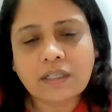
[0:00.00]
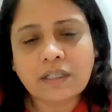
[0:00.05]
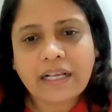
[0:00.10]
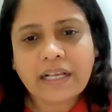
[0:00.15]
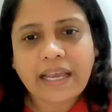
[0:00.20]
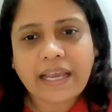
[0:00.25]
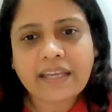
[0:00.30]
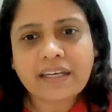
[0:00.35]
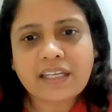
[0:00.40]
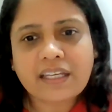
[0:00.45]

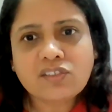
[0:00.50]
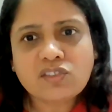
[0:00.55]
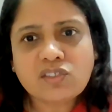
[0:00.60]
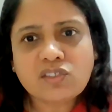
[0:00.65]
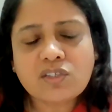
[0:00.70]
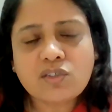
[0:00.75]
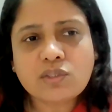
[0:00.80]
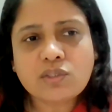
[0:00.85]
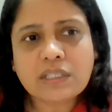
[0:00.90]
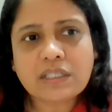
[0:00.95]
and
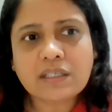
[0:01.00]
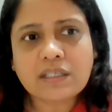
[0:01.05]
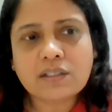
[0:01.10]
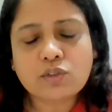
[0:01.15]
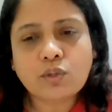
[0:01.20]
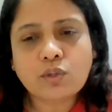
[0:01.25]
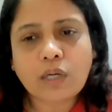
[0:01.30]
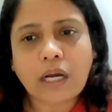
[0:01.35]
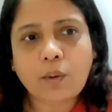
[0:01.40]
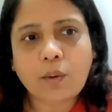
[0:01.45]
introduce it
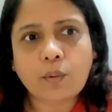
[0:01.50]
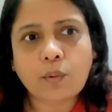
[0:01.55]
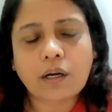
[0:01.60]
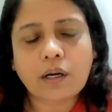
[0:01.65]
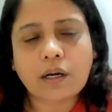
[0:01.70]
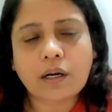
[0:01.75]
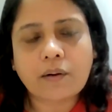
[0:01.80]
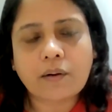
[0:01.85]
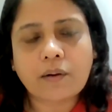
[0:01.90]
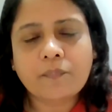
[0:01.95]
into
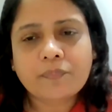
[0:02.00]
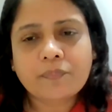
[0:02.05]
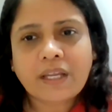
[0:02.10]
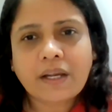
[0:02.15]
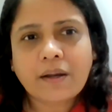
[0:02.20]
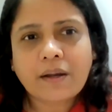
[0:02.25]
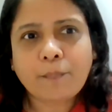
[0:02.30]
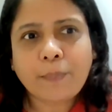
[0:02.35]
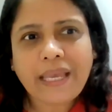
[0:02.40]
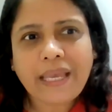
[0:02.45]
our
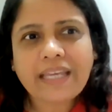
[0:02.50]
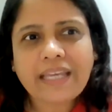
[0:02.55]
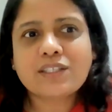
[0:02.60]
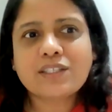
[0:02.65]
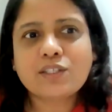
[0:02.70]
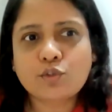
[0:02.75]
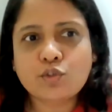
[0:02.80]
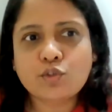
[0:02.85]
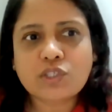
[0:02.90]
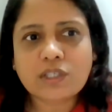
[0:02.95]
paid
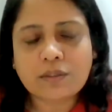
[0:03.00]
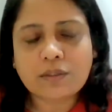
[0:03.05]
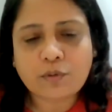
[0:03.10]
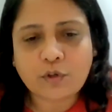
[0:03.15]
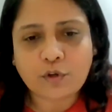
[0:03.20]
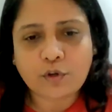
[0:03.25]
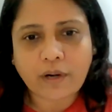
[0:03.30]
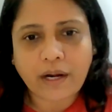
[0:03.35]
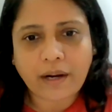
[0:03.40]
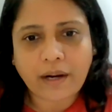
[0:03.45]
tuition
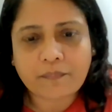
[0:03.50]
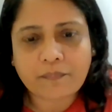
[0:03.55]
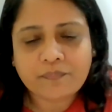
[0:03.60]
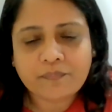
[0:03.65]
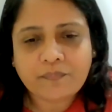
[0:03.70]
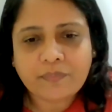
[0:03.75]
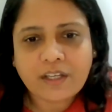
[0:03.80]
program.